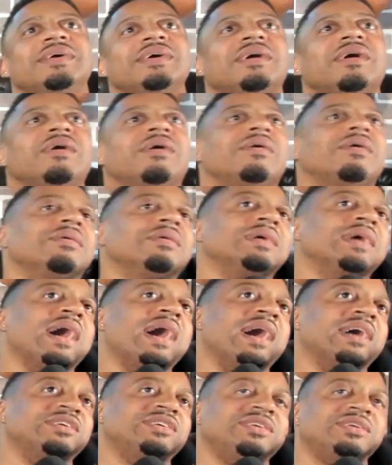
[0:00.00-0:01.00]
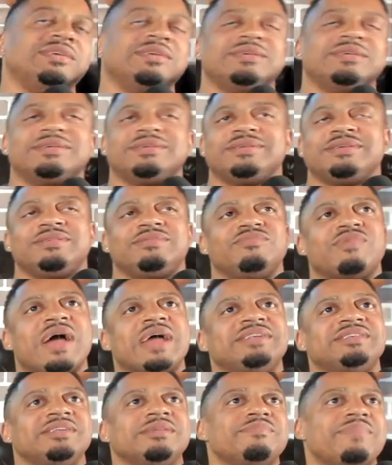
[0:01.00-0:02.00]
Oh gosh, right
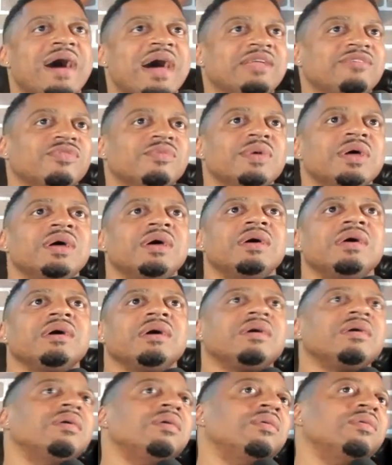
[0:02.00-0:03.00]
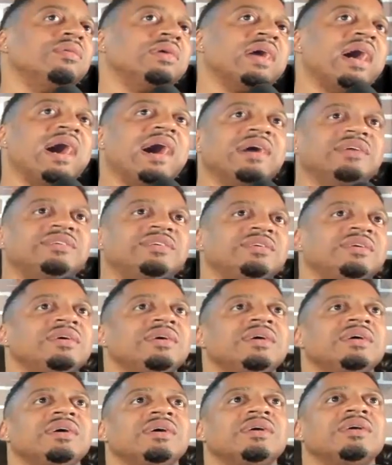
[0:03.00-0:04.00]
to the body from, oh gosh,
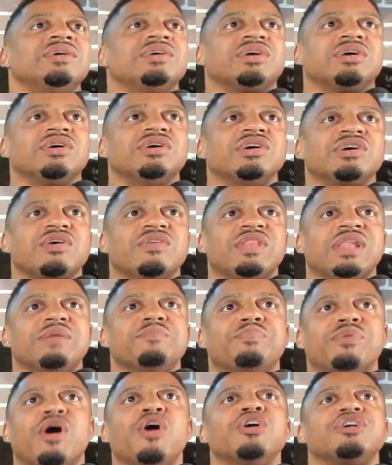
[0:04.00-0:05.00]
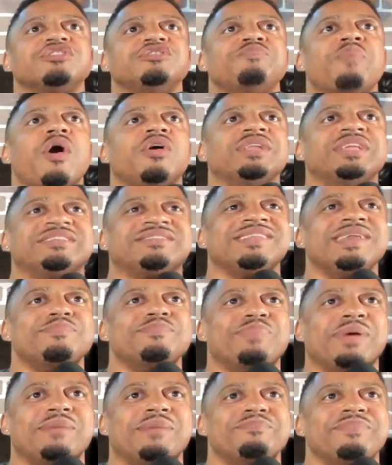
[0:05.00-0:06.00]
Hooker's balling his lip
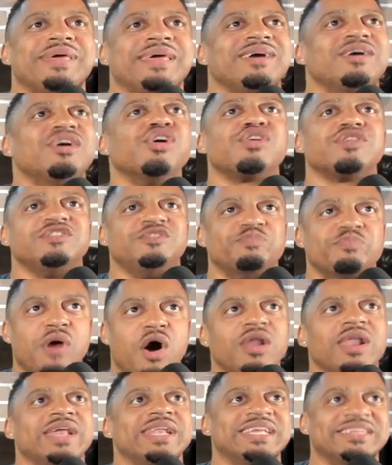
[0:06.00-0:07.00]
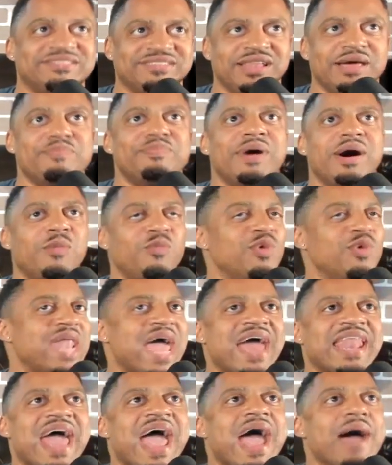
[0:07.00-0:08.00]
up. Hooker's balling his lip up. When
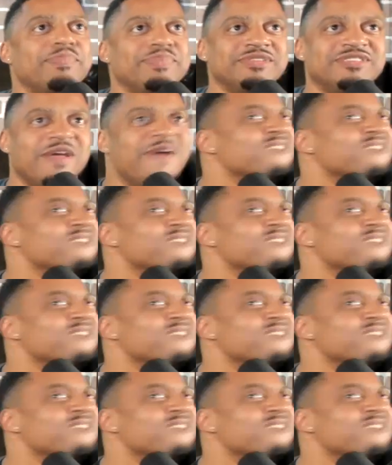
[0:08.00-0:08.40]
that happens,